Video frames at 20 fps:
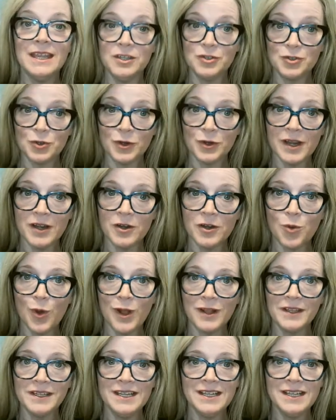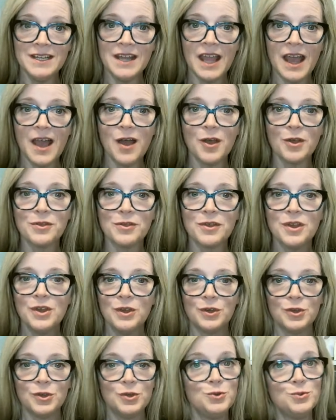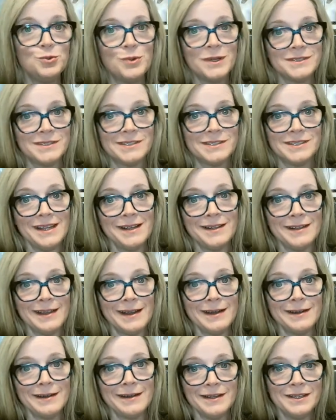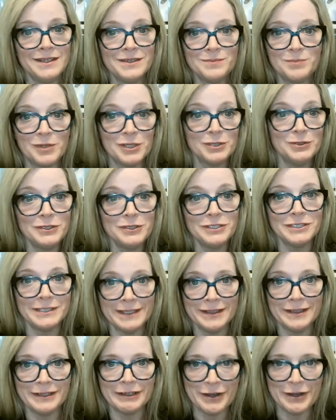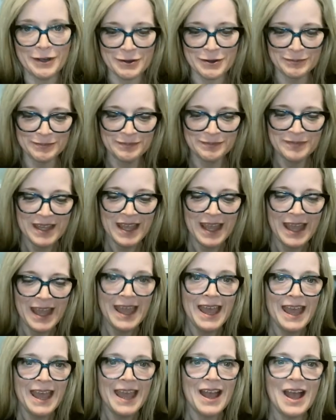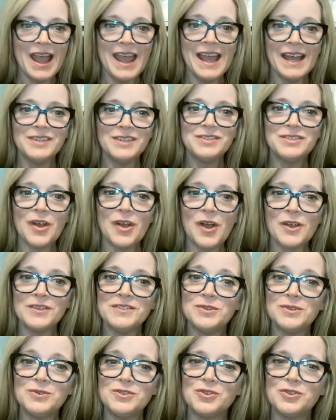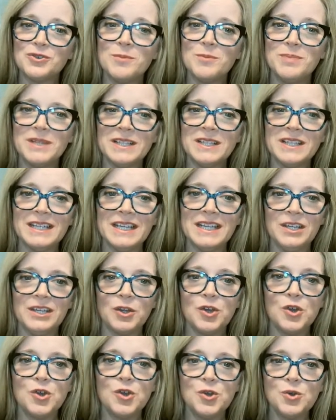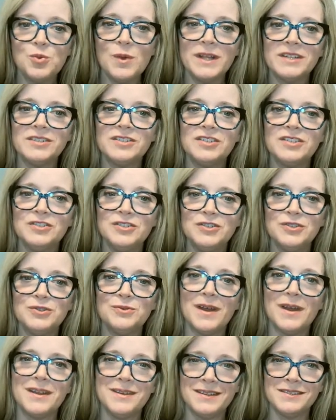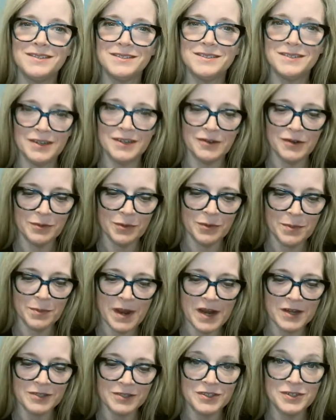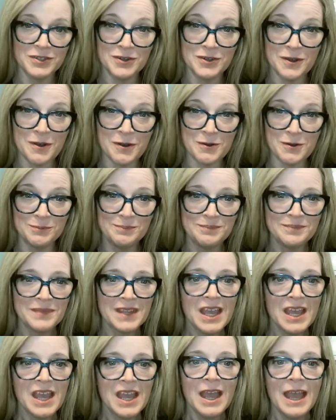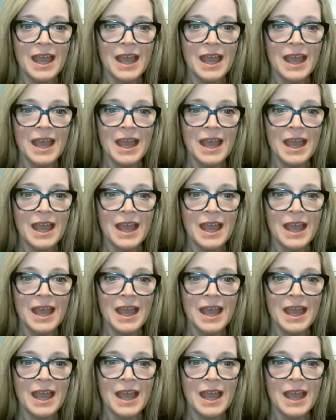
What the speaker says: Indoor air quality and health. Who wants stale air and pollution in their home? And also durability. Who wants to do unnecessary repairs in your home?